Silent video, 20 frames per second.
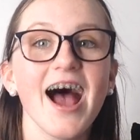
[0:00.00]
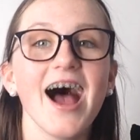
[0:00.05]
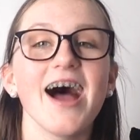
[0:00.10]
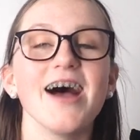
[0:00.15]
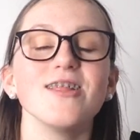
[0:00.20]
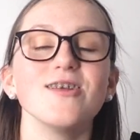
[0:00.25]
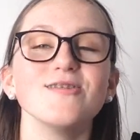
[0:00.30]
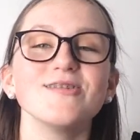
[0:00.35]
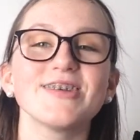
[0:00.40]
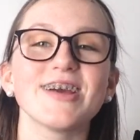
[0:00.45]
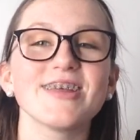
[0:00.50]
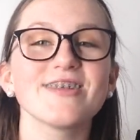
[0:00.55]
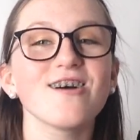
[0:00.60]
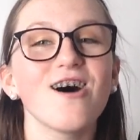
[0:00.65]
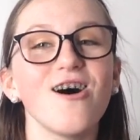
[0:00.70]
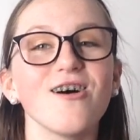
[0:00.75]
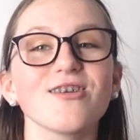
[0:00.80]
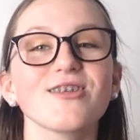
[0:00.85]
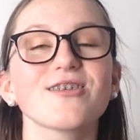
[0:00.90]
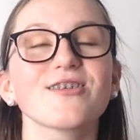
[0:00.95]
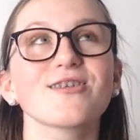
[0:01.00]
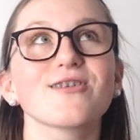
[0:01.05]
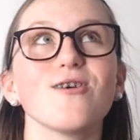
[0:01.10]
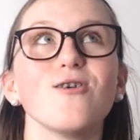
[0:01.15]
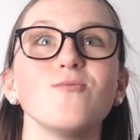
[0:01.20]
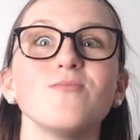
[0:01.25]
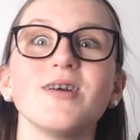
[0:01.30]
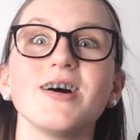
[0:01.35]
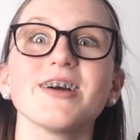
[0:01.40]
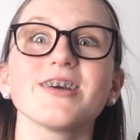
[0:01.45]
I love you guys all
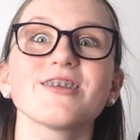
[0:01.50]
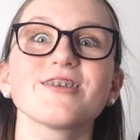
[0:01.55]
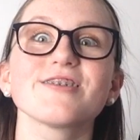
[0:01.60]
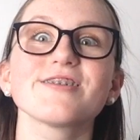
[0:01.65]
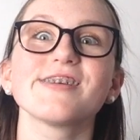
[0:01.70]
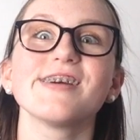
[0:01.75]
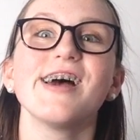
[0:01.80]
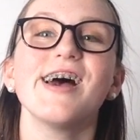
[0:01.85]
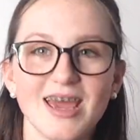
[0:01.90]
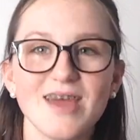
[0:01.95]
so much.